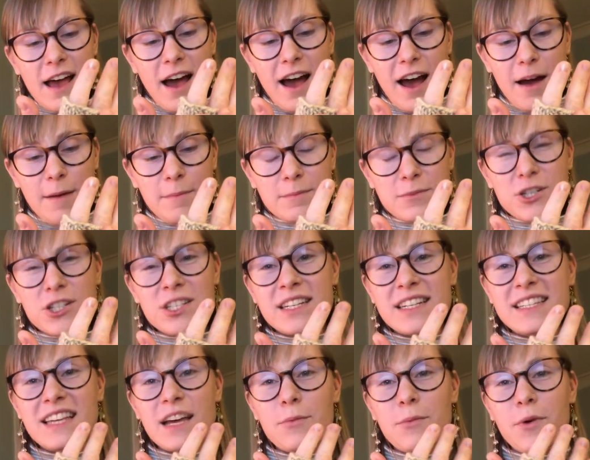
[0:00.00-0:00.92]
um, just
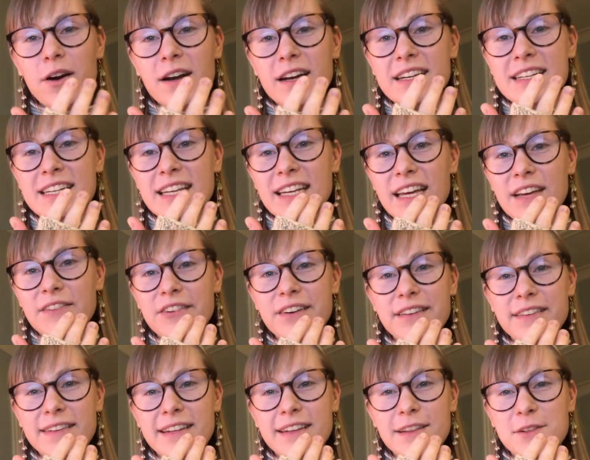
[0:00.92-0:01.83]
because I wanted to give
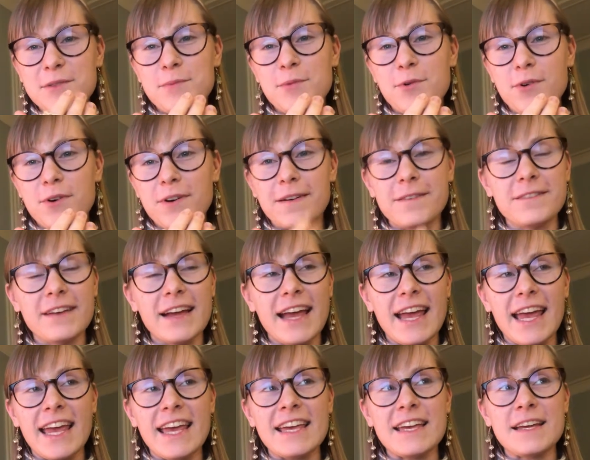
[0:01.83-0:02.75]
it a little more of
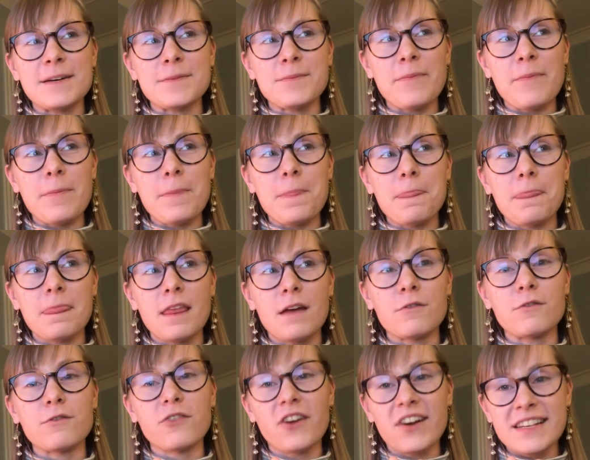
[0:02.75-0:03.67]
a
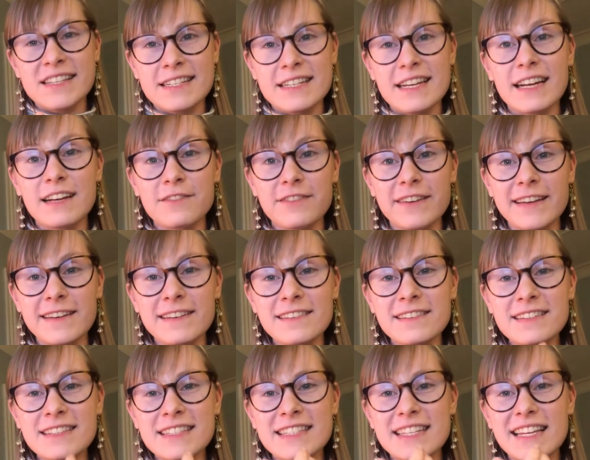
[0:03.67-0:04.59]
rustic
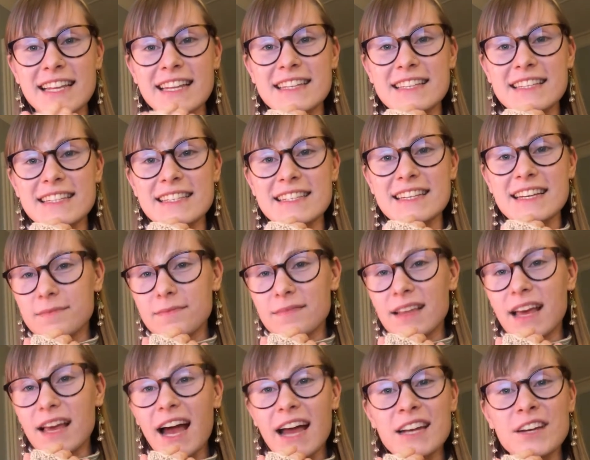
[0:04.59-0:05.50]
feel since
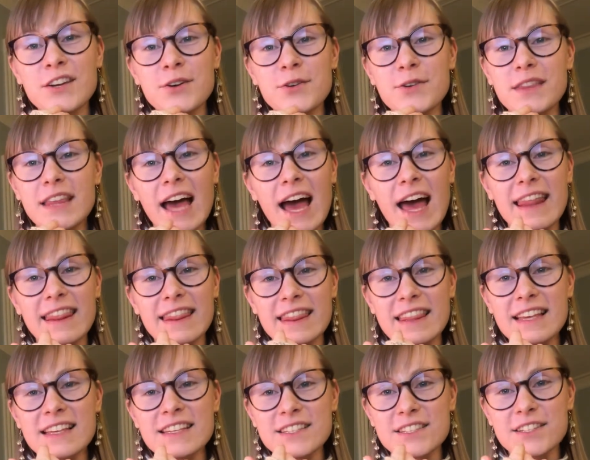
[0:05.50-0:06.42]
I knew that
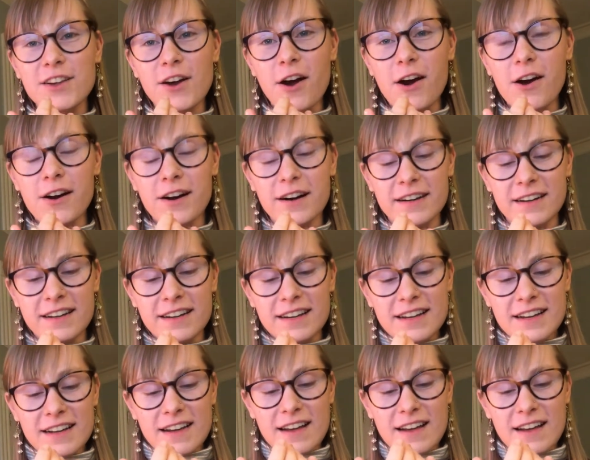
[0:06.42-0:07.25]
this yarn